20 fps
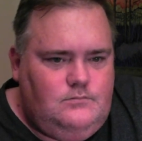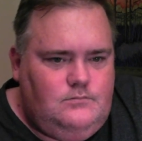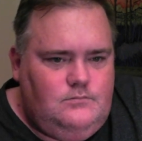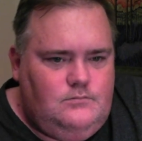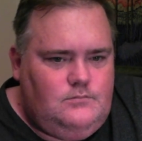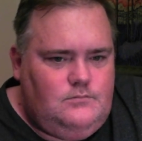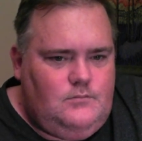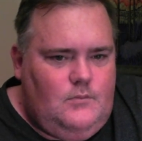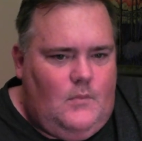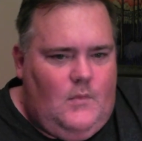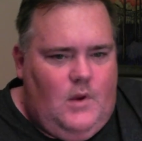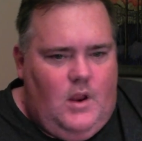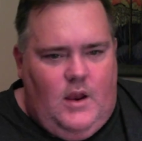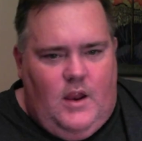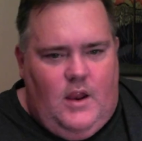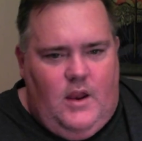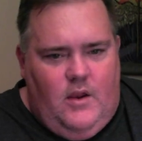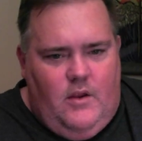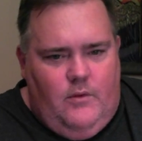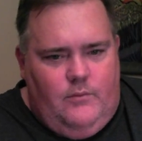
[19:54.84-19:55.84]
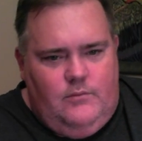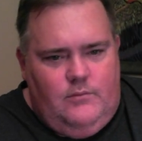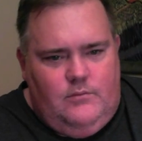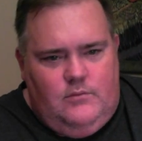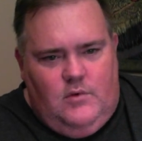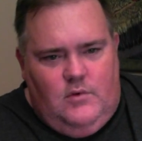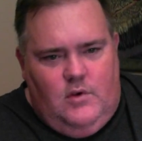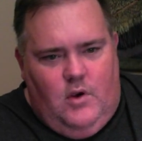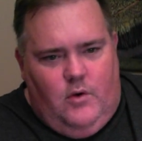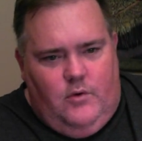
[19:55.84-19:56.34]
And I don't
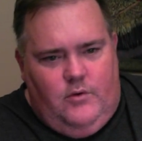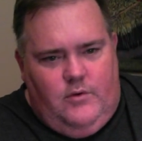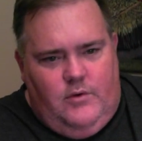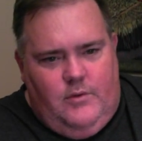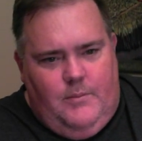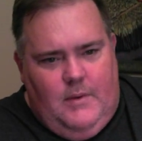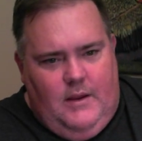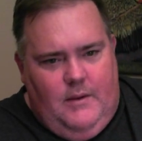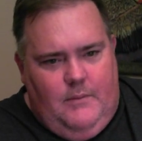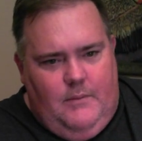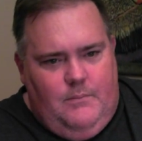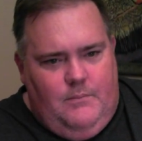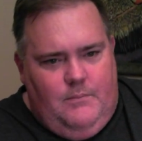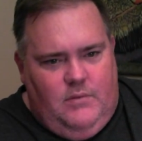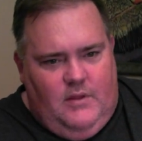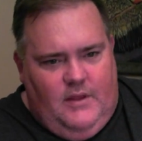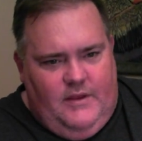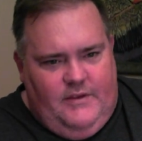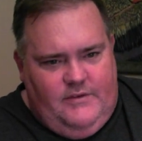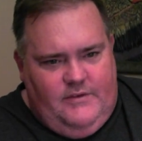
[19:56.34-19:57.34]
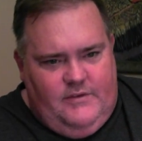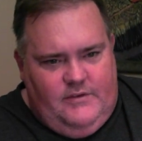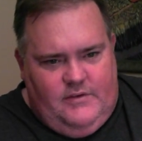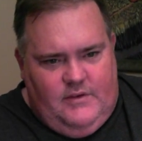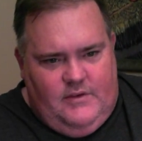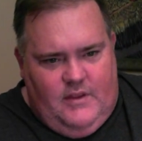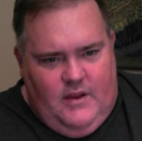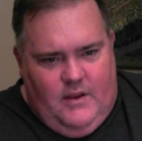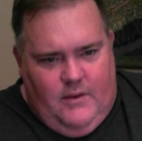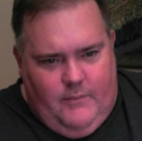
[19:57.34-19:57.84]
go to many places
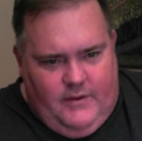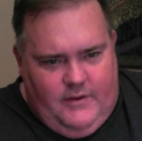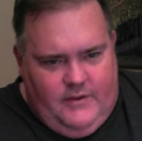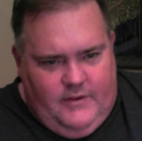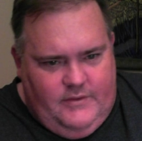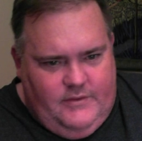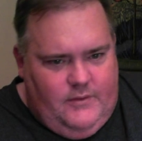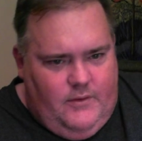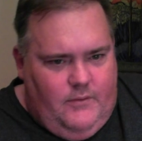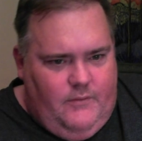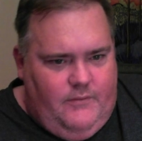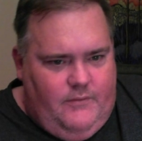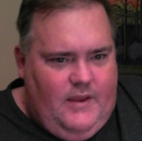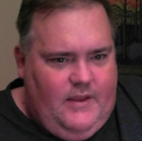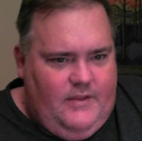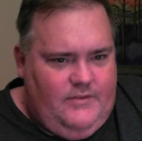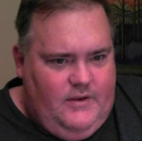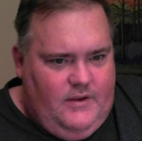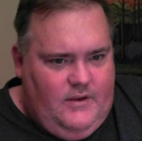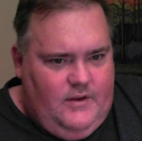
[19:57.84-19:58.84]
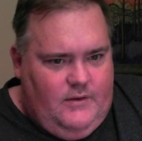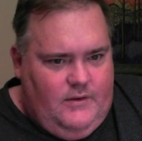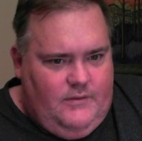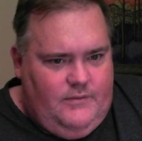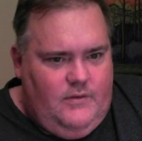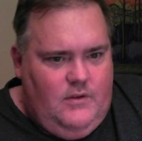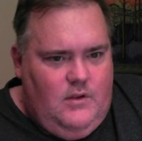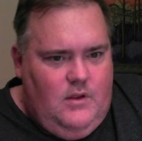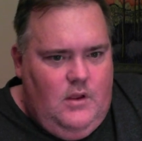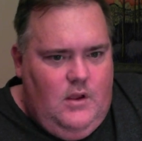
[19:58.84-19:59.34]
that I would consider fancy
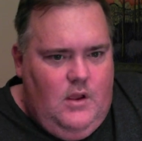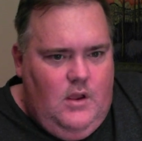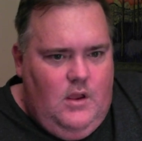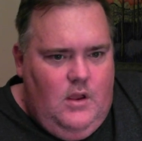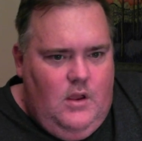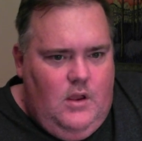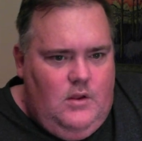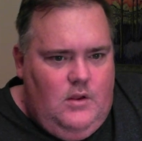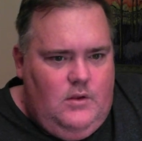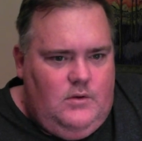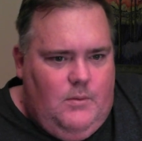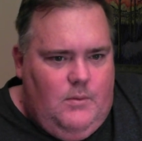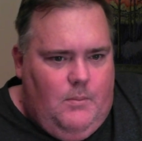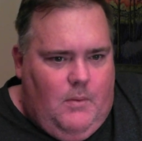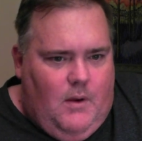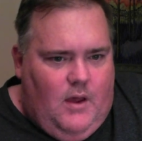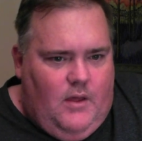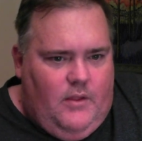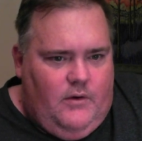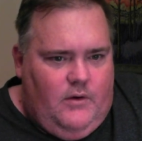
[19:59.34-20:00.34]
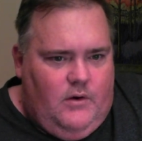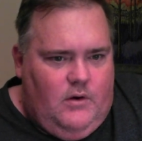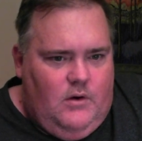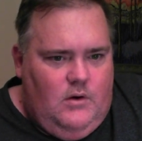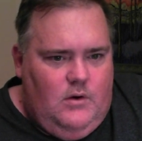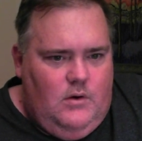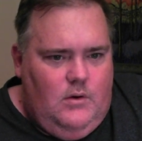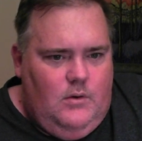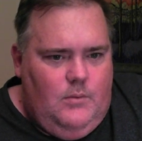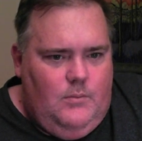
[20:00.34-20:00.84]
enough to bother
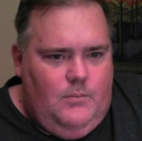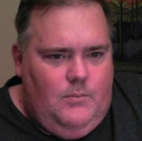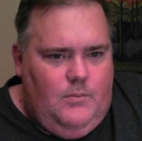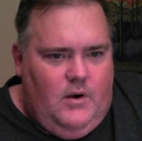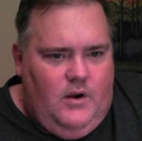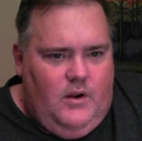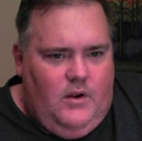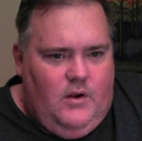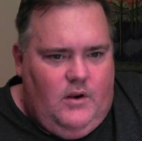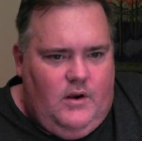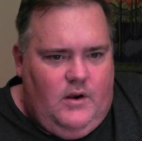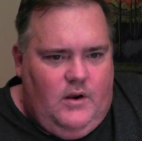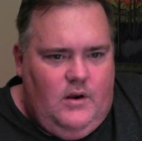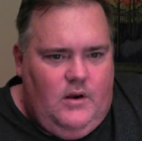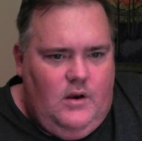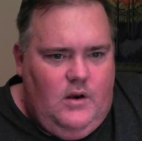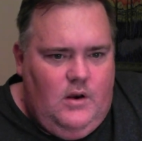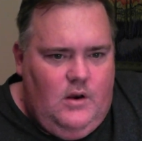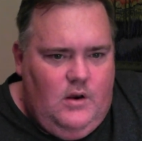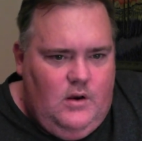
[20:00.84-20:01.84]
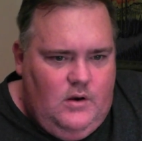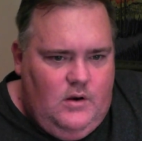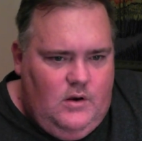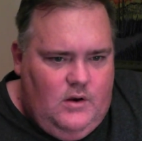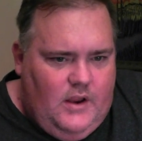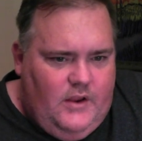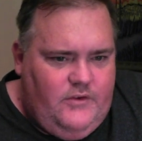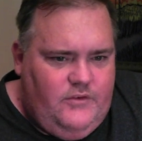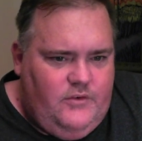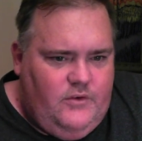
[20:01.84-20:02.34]
putting on
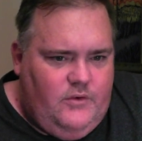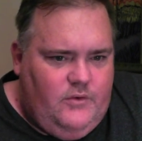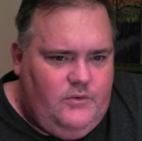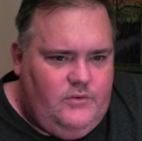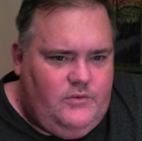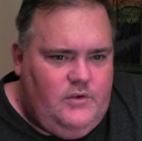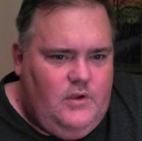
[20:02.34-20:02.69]
nice shoes.